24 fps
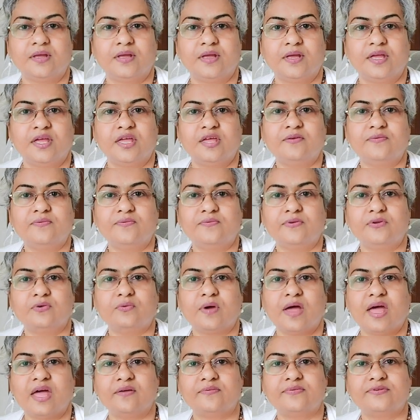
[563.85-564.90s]
If you
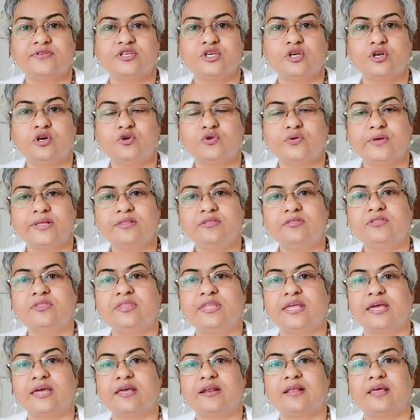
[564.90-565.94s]
have children,
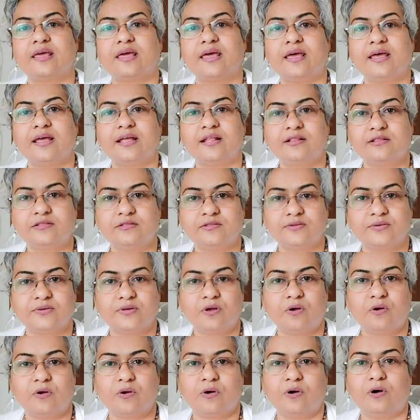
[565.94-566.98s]
their health
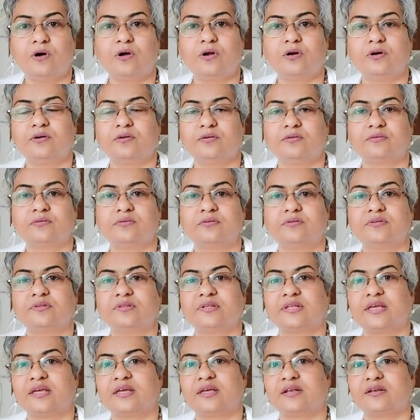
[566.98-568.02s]
or
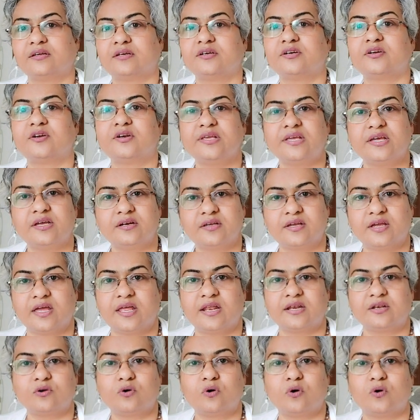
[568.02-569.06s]
their career
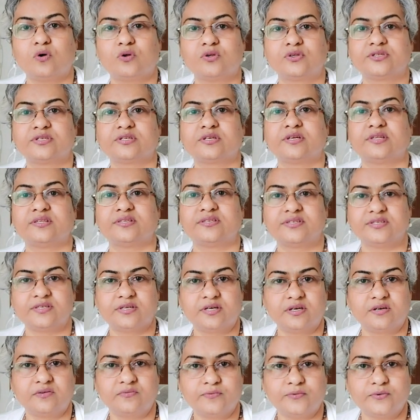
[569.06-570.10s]
can cause
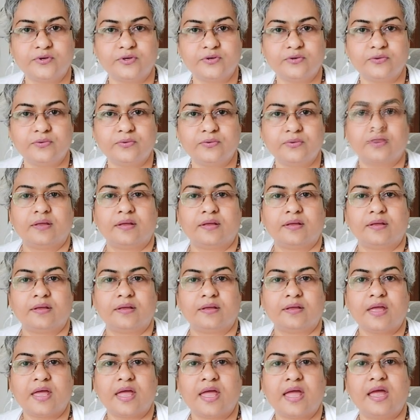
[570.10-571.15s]
concern for you.
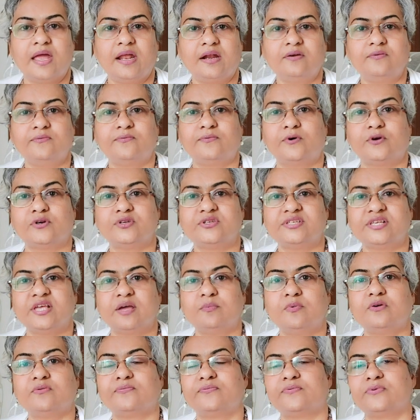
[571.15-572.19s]
And for
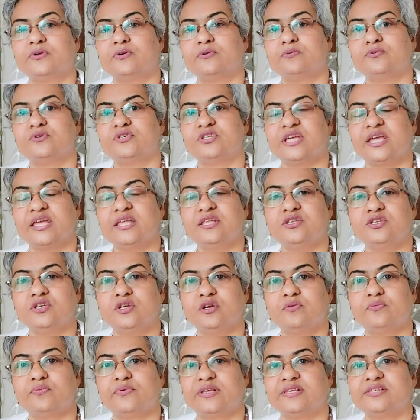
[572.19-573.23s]
some of you, change
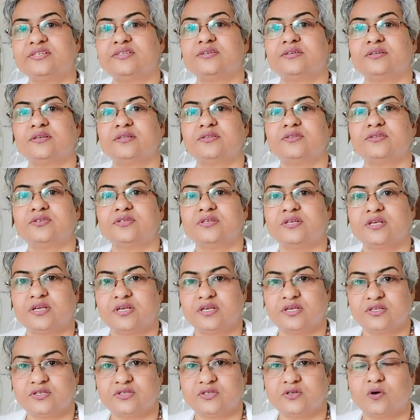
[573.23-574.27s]
of residence
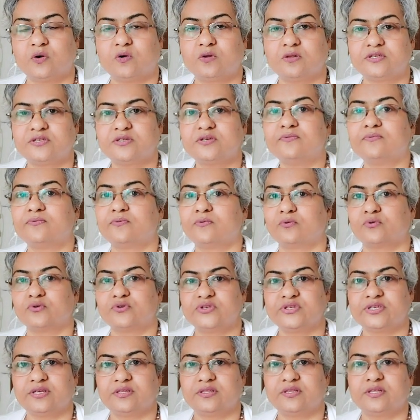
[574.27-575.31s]
is also
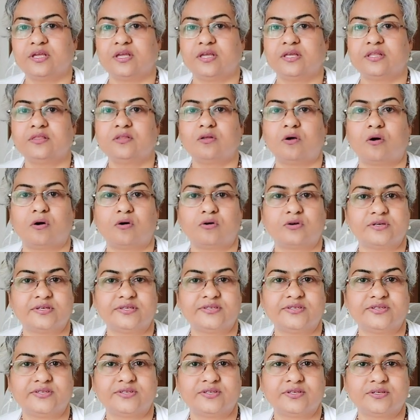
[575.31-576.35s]
foreseen in
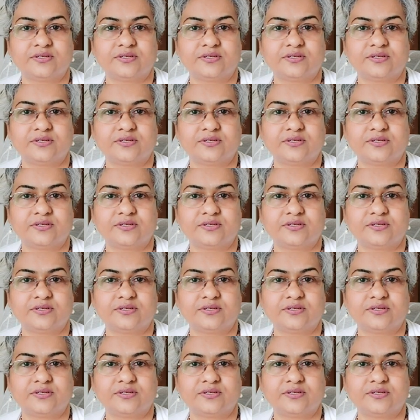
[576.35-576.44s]
August.